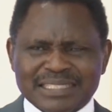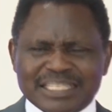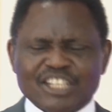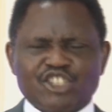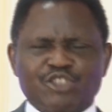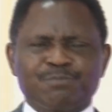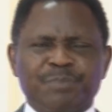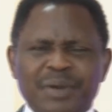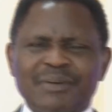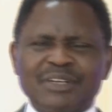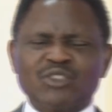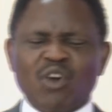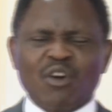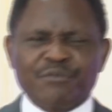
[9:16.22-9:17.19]
The
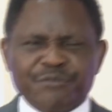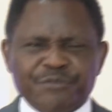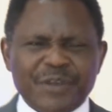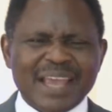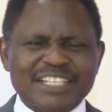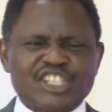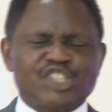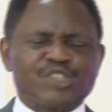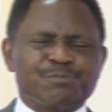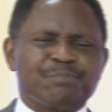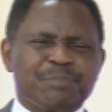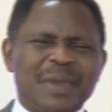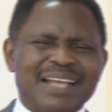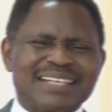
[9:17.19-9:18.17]
spirit of faith
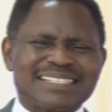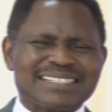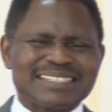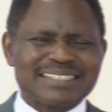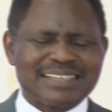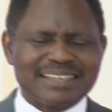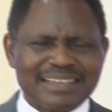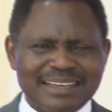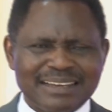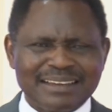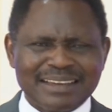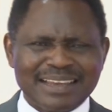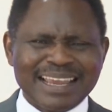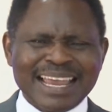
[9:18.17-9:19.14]
speaks
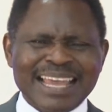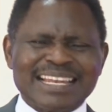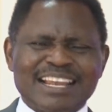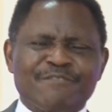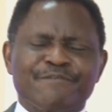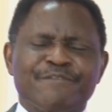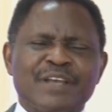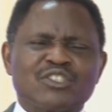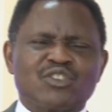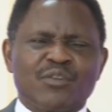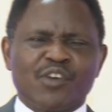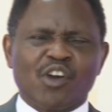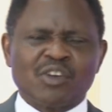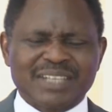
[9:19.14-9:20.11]
in the face
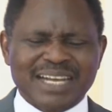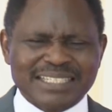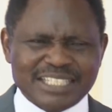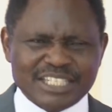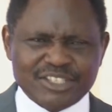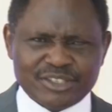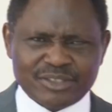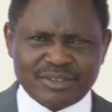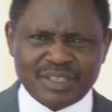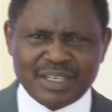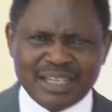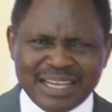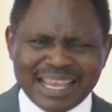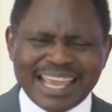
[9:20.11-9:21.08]
of contradiction.
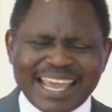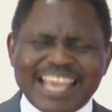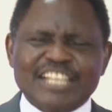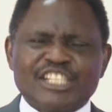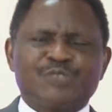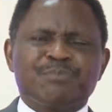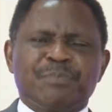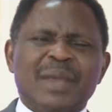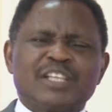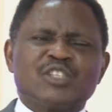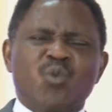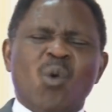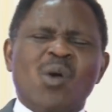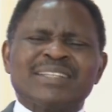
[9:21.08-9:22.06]
He
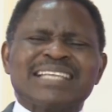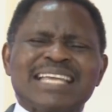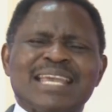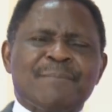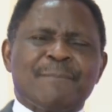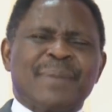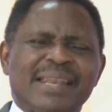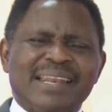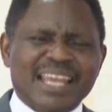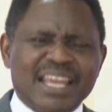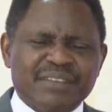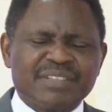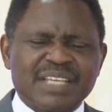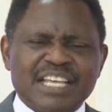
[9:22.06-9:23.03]
speaks what he
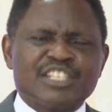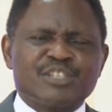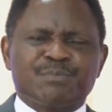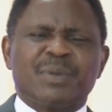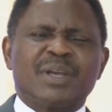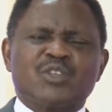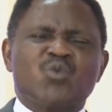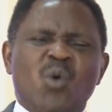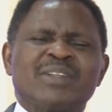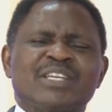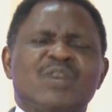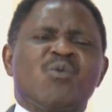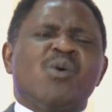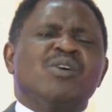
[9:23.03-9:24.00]
believes. He speaks
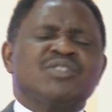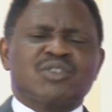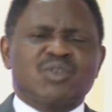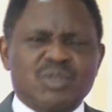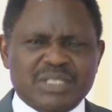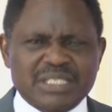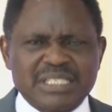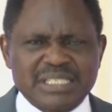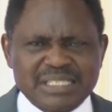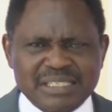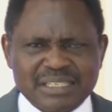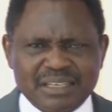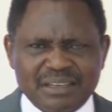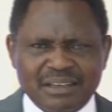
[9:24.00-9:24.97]
what he wants to see.